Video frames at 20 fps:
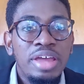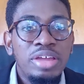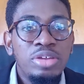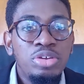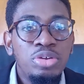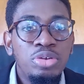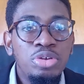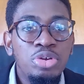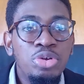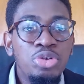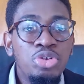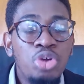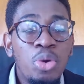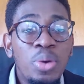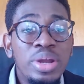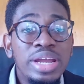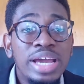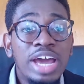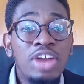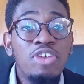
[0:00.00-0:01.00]
you knowing
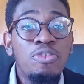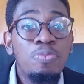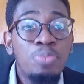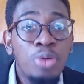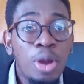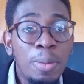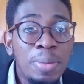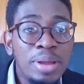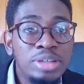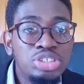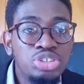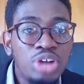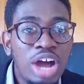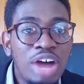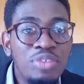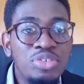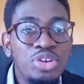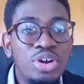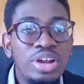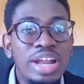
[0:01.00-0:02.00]
the kind of problems you have
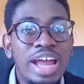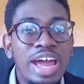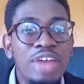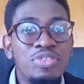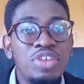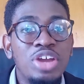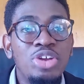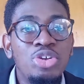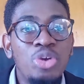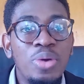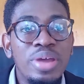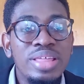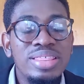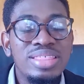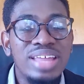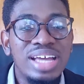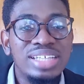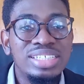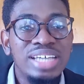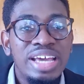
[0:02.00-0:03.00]
in your life and knowing
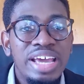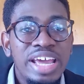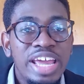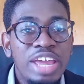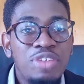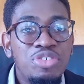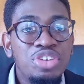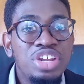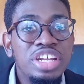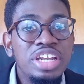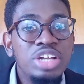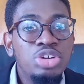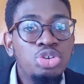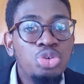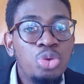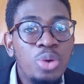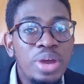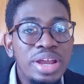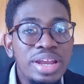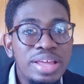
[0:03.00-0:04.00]
that if you didn't
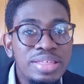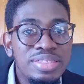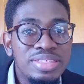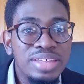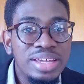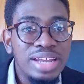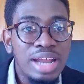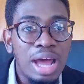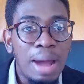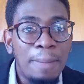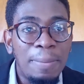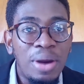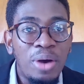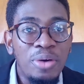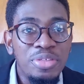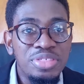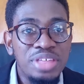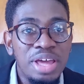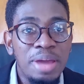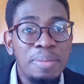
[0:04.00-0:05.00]
do anything
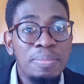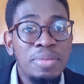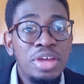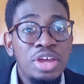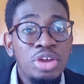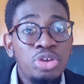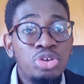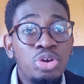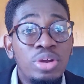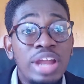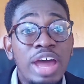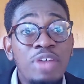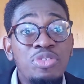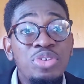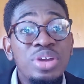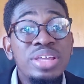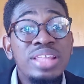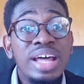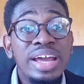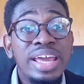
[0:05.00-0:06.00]
about them, your life will
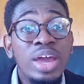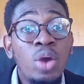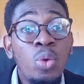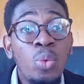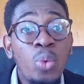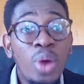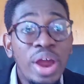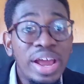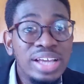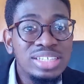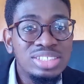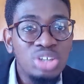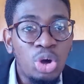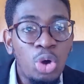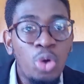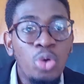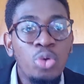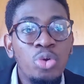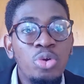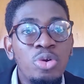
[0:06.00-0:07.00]
either get worse
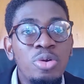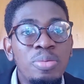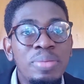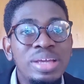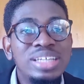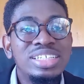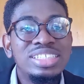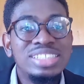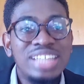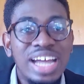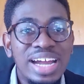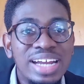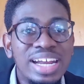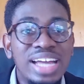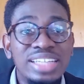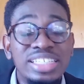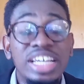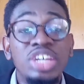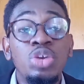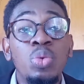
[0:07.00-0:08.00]
or will remain
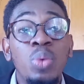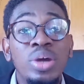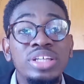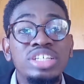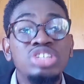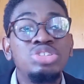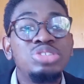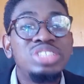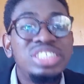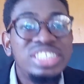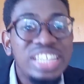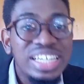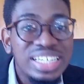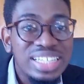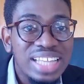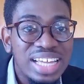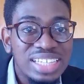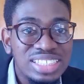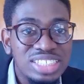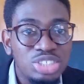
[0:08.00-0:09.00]
stagnant, and you wanted to change
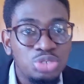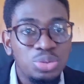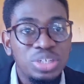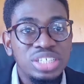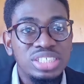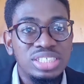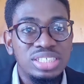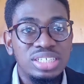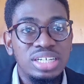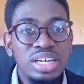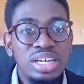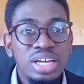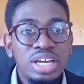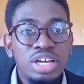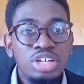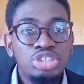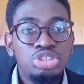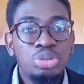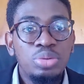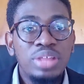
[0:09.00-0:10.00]
that situation.
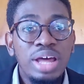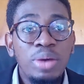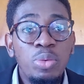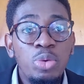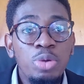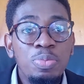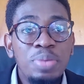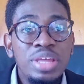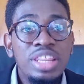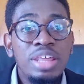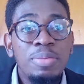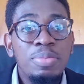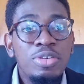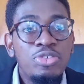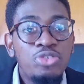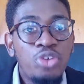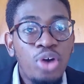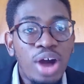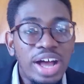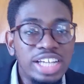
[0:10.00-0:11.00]
So that would be the
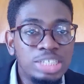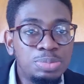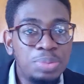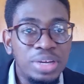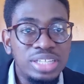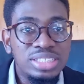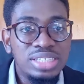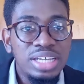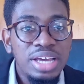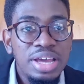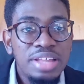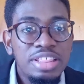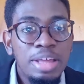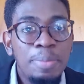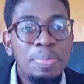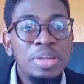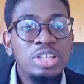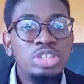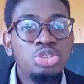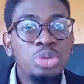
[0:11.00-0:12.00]
before aspect. The
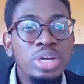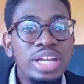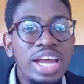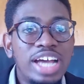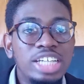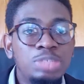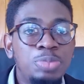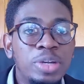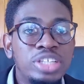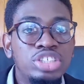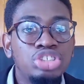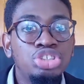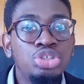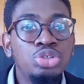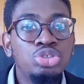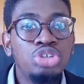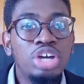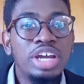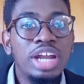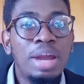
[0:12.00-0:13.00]
between aspect is you
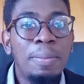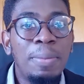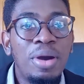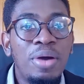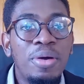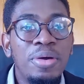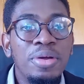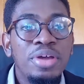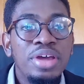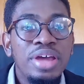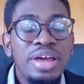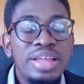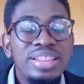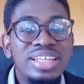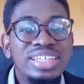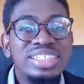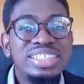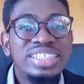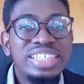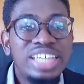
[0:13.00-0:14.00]
talking about the
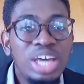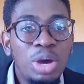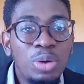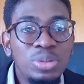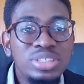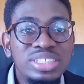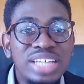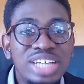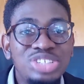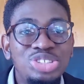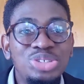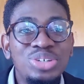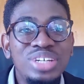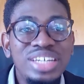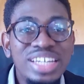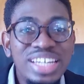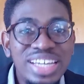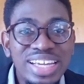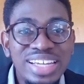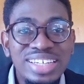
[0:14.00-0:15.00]
skills that you
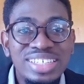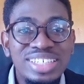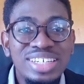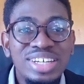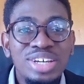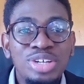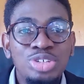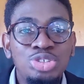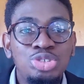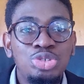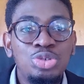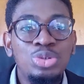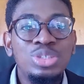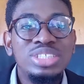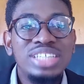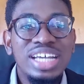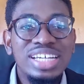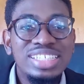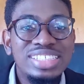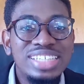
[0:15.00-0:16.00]
need to
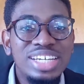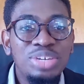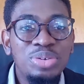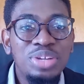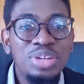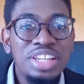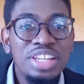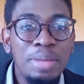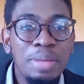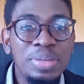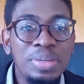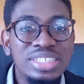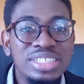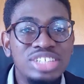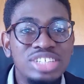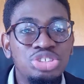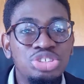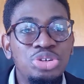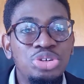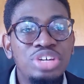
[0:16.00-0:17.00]
succeed within the business.
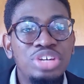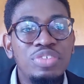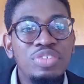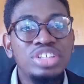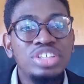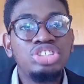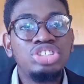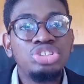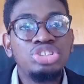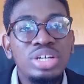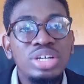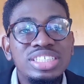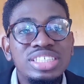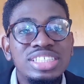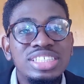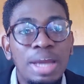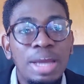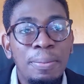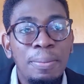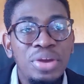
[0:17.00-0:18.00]
So you give a short
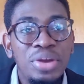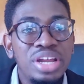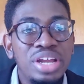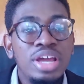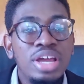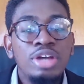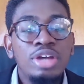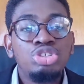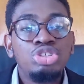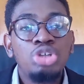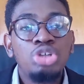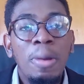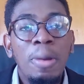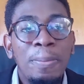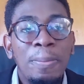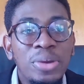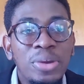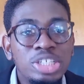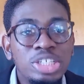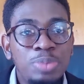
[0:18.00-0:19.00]
summary to your
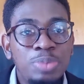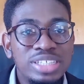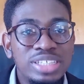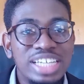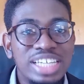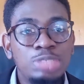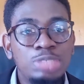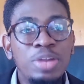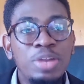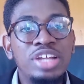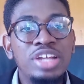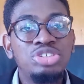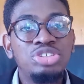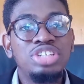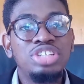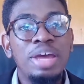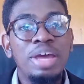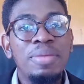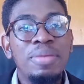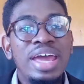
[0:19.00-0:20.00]
prospect, explaining to
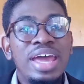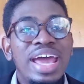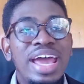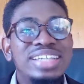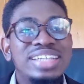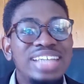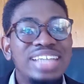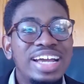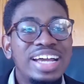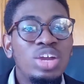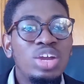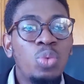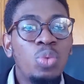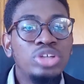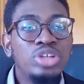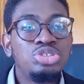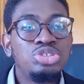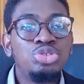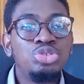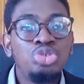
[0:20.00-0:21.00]
them exactly
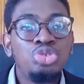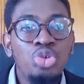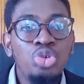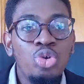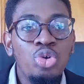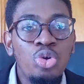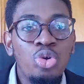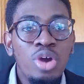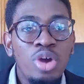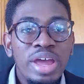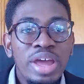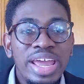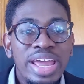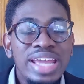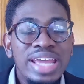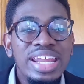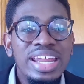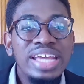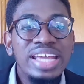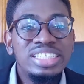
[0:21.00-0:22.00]
what you do
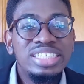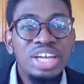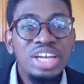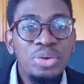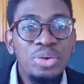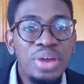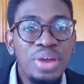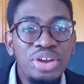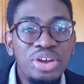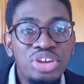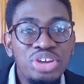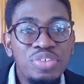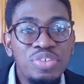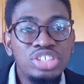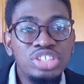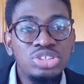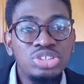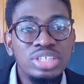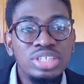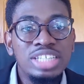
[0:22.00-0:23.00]
in each area. You give a
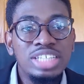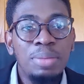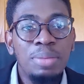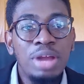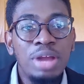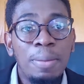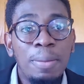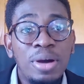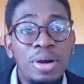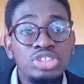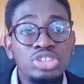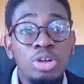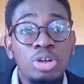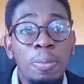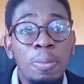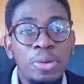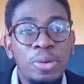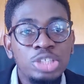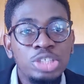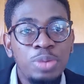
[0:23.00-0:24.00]
short summary about your
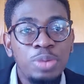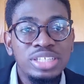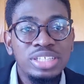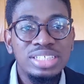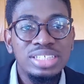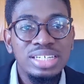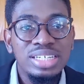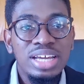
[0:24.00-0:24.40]
prospecting,